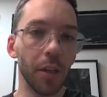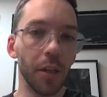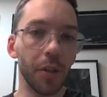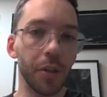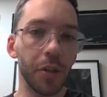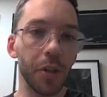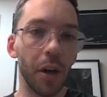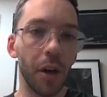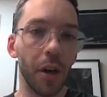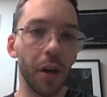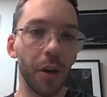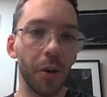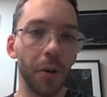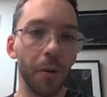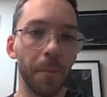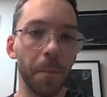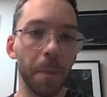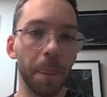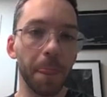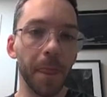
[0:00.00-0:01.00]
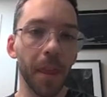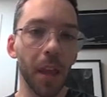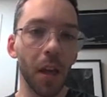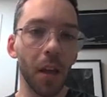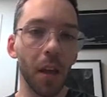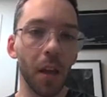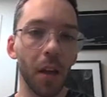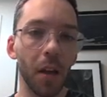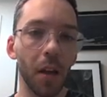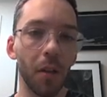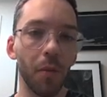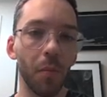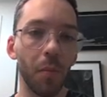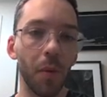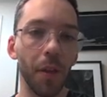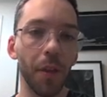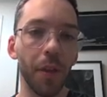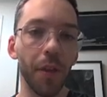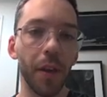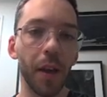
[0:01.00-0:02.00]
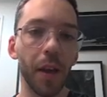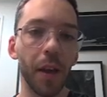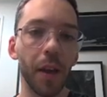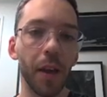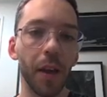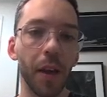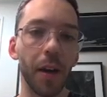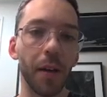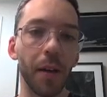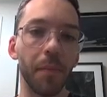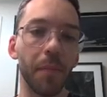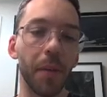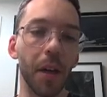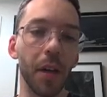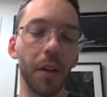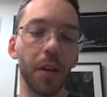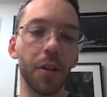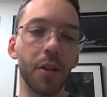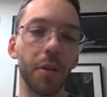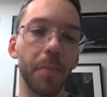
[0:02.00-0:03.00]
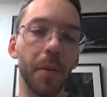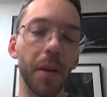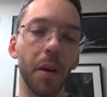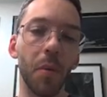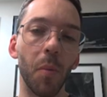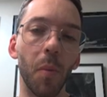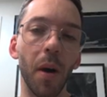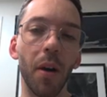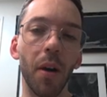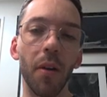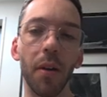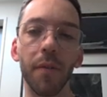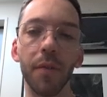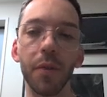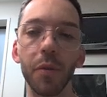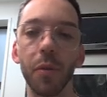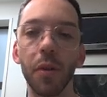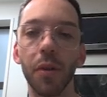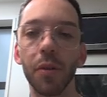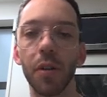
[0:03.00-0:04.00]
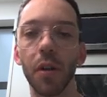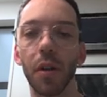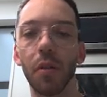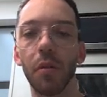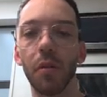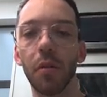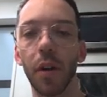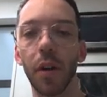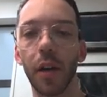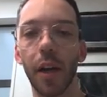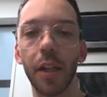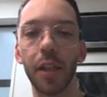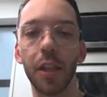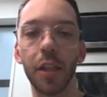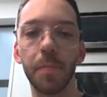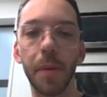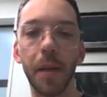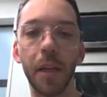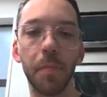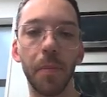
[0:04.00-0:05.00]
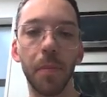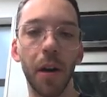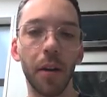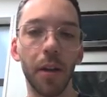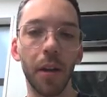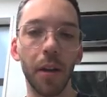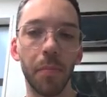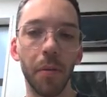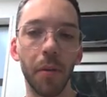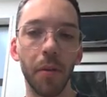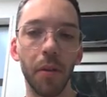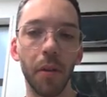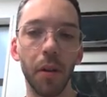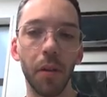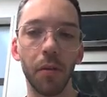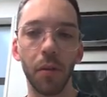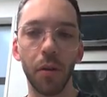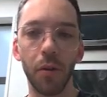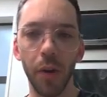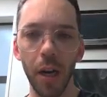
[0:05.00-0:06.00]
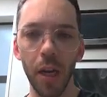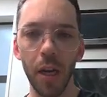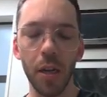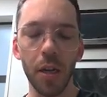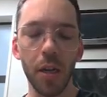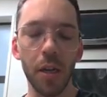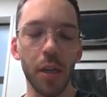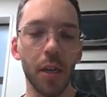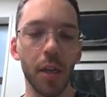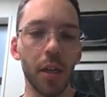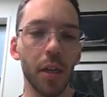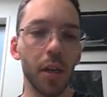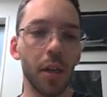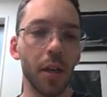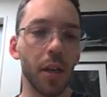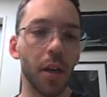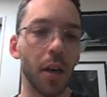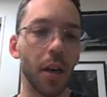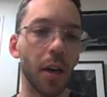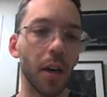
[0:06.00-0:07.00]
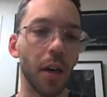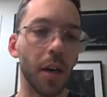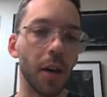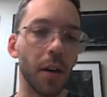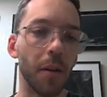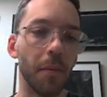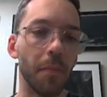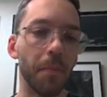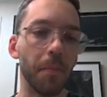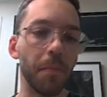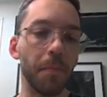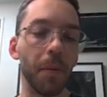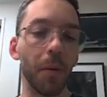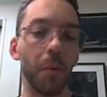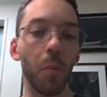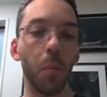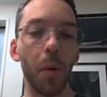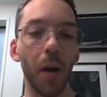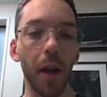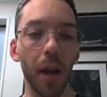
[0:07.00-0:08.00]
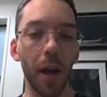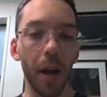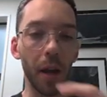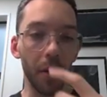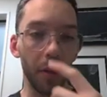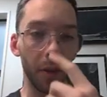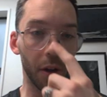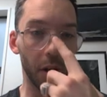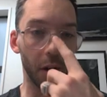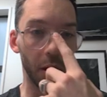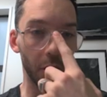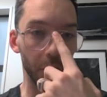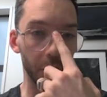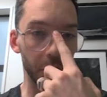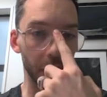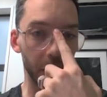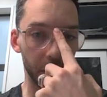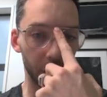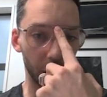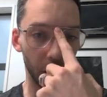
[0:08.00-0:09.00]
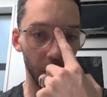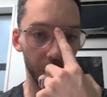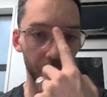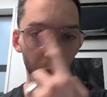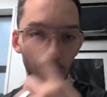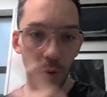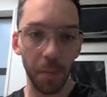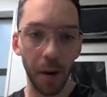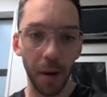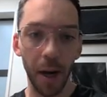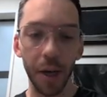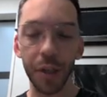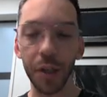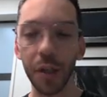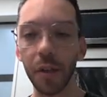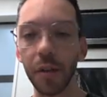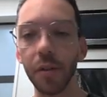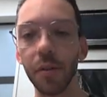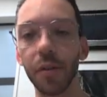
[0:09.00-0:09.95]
So one thing to be aware of is also, I can't spell apparently, pathology. Beware the close histological margin.